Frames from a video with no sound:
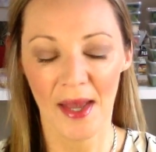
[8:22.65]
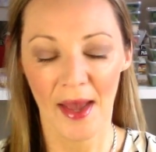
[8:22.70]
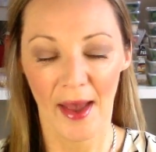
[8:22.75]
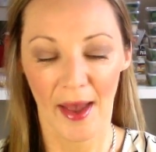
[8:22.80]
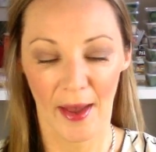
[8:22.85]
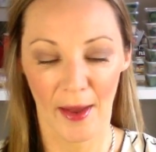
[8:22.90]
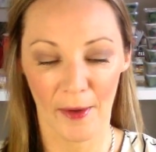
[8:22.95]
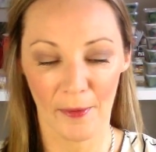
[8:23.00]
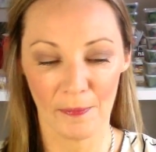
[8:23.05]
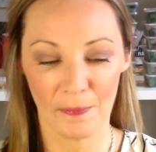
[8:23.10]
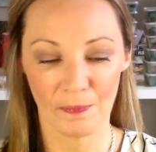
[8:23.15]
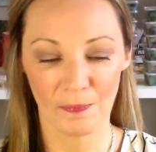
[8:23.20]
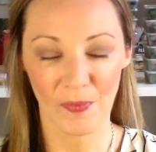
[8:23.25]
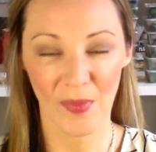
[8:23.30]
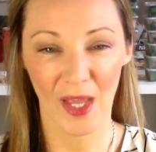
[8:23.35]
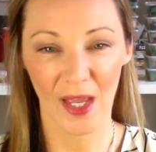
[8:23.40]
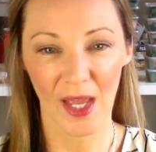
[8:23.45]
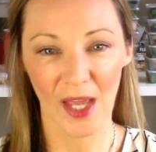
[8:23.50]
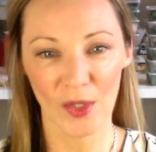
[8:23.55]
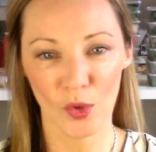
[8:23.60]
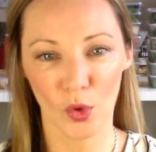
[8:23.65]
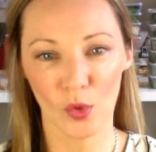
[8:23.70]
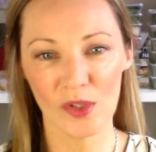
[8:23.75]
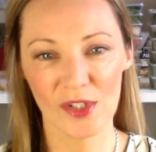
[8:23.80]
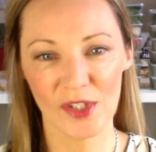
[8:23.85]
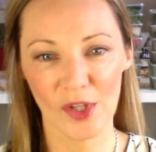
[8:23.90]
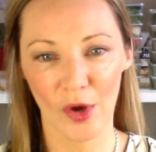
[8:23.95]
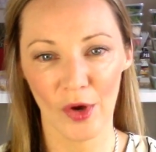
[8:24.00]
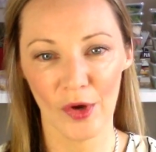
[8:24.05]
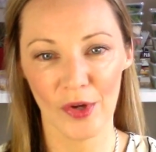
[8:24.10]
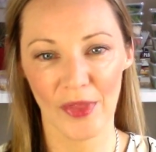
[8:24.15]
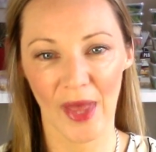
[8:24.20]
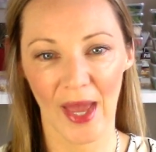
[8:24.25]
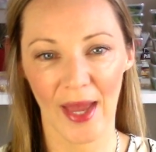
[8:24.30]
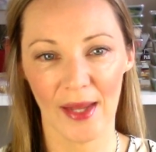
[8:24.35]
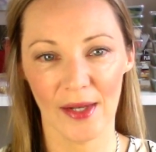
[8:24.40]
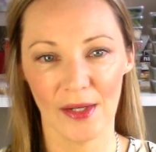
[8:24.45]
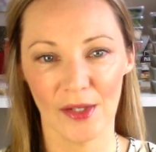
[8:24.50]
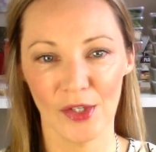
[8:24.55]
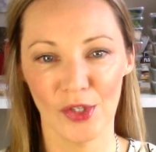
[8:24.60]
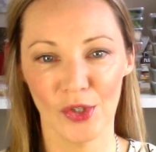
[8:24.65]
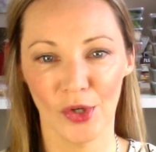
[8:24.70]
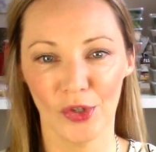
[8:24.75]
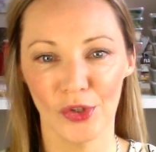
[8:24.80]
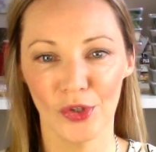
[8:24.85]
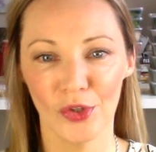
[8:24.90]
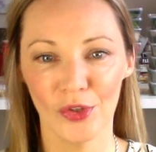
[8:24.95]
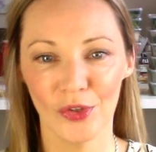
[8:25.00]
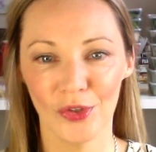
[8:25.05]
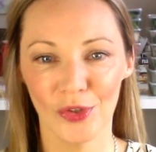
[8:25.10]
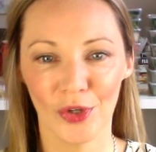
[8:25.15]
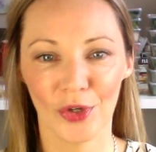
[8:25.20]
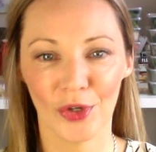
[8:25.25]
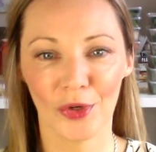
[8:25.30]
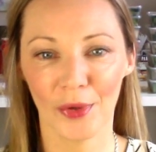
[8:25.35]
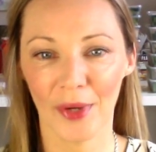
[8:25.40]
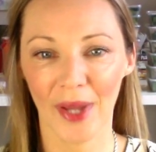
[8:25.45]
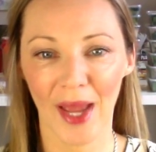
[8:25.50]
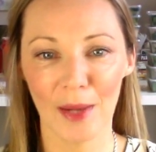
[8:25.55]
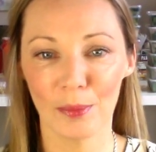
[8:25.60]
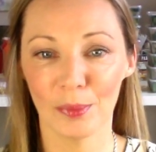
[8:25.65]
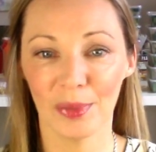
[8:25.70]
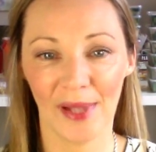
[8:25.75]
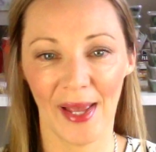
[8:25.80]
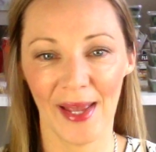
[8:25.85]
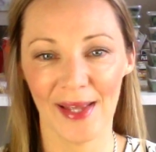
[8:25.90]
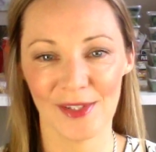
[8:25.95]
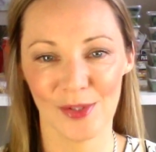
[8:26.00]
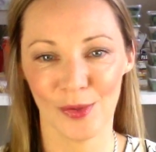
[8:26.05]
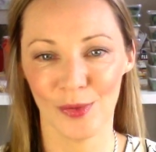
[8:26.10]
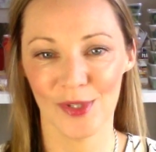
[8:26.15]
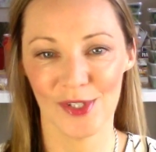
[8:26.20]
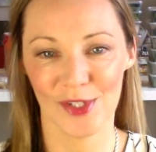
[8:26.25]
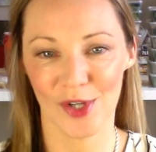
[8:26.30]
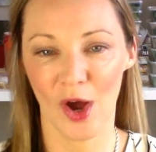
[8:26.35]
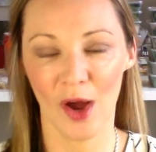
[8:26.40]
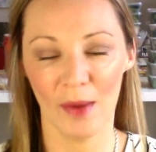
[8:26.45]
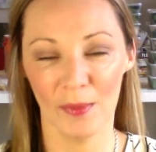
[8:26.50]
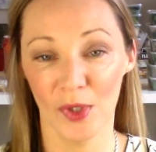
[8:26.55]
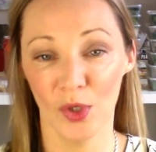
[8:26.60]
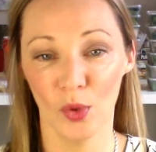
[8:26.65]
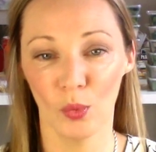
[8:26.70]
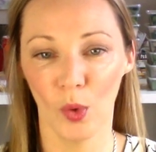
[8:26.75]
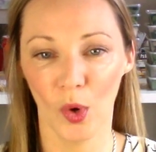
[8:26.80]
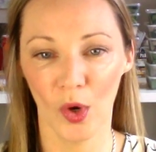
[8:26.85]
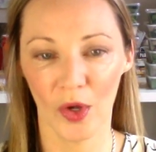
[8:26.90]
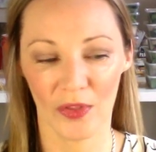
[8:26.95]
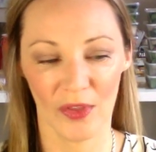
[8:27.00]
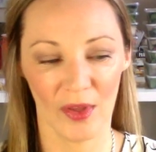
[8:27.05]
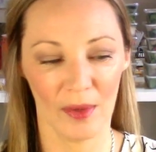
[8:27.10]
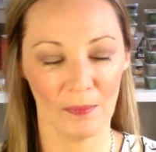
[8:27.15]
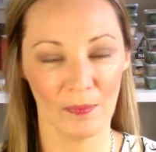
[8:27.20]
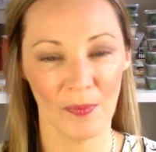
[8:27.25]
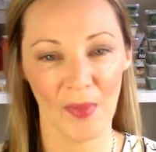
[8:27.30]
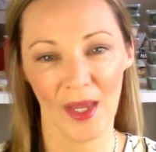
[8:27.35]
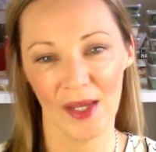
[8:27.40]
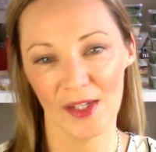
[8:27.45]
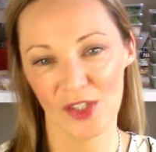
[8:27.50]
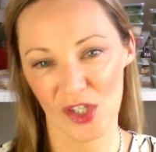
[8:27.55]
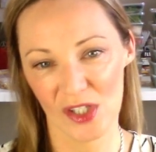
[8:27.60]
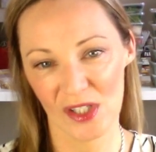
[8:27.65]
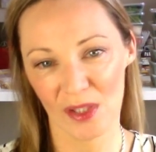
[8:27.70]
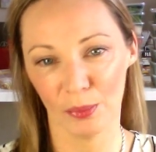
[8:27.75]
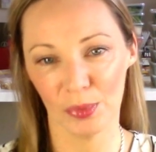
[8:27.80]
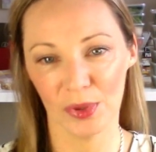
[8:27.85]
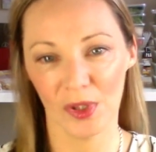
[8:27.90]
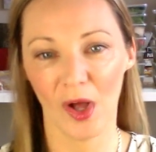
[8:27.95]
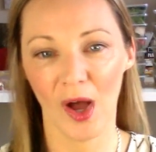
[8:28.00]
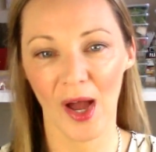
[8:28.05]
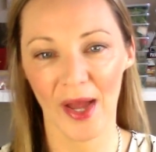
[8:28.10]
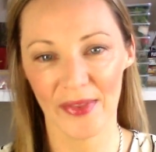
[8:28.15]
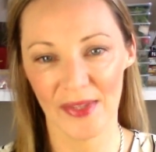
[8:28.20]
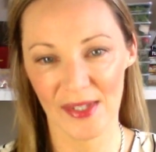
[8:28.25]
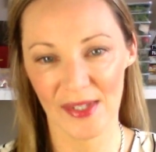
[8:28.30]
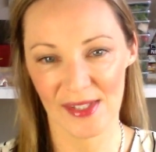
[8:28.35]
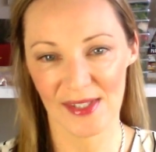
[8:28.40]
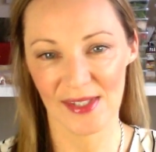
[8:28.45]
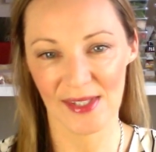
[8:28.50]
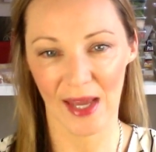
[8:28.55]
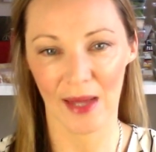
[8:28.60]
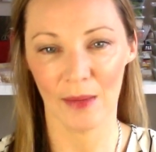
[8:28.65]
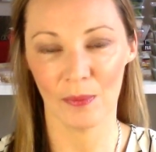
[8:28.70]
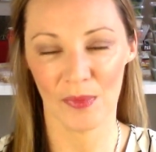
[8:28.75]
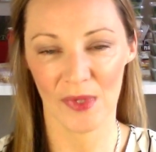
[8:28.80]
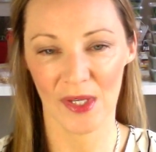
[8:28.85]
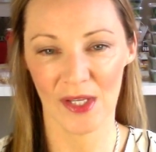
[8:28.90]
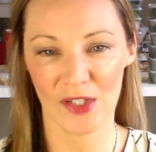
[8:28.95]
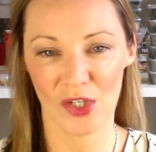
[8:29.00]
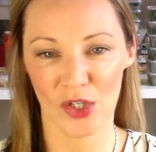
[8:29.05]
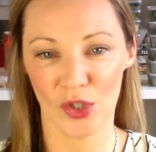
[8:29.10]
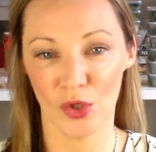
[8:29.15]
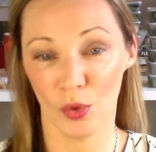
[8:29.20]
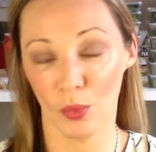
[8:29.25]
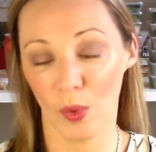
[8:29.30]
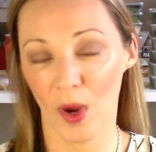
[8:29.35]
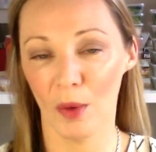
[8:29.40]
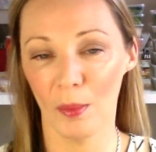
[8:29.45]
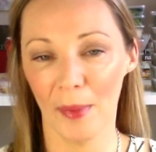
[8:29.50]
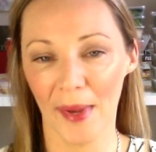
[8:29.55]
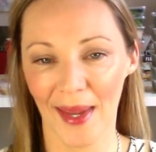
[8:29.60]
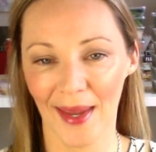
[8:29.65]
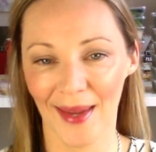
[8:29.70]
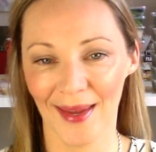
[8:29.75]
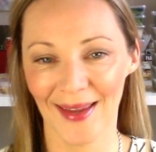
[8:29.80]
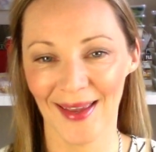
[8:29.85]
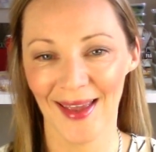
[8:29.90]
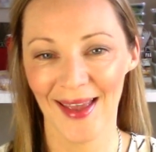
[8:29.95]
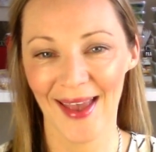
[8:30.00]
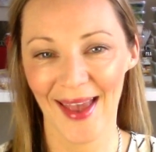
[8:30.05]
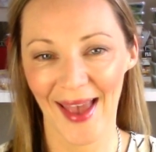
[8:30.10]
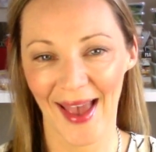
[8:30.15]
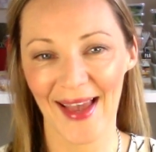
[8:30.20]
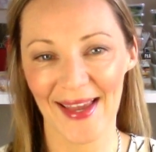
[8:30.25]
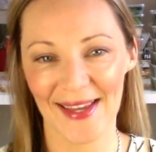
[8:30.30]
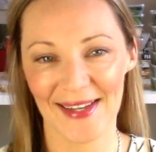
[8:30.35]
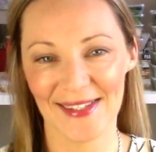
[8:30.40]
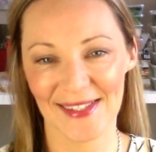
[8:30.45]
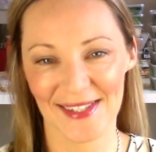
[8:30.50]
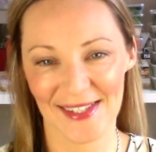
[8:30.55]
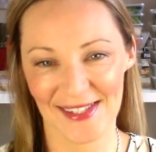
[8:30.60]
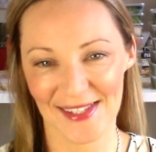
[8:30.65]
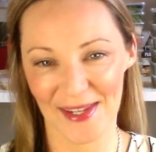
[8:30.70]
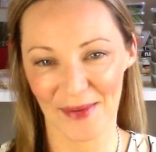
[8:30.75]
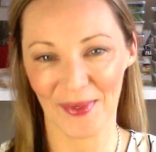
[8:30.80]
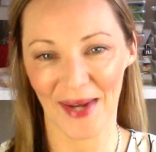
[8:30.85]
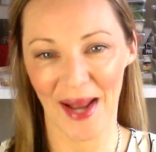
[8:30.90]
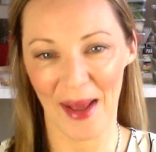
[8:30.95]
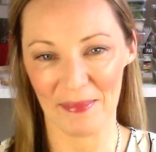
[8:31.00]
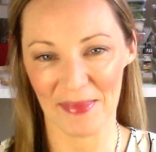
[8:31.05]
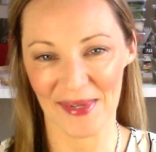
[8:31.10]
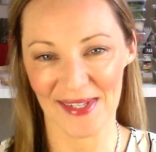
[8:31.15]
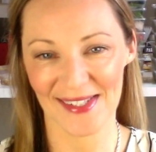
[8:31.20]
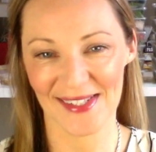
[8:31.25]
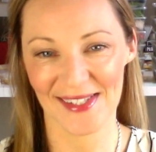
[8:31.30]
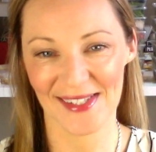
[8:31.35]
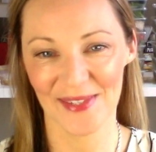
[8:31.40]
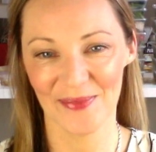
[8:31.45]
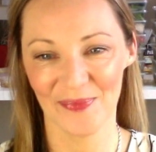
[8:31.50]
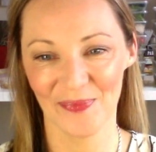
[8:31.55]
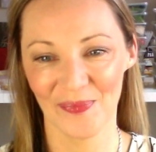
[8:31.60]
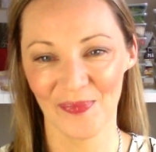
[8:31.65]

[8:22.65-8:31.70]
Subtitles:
And also that, you create plans all the time and you work them. Just apply this same thing to your well-being and see what happens.